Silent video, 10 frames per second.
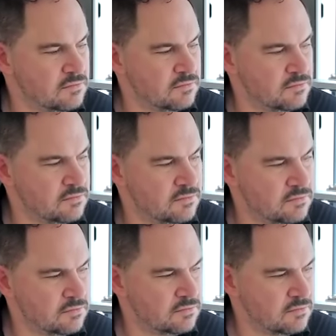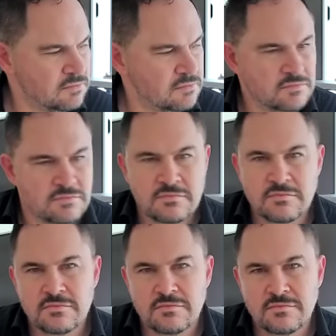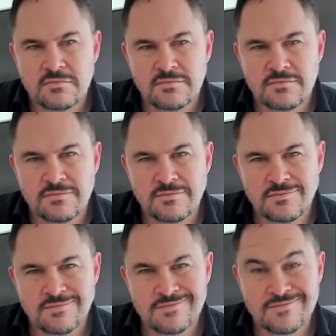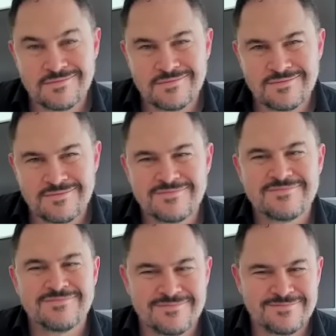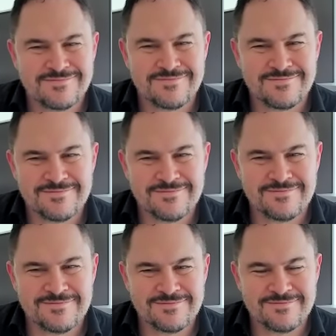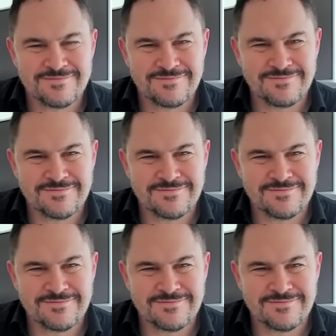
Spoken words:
This person isn't speaking.